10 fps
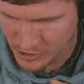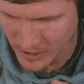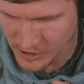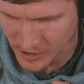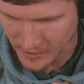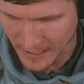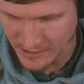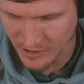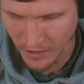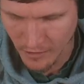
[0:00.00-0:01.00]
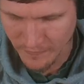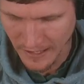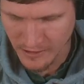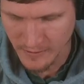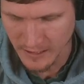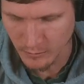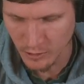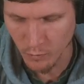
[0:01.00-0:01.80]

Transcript: structure has an R value equal to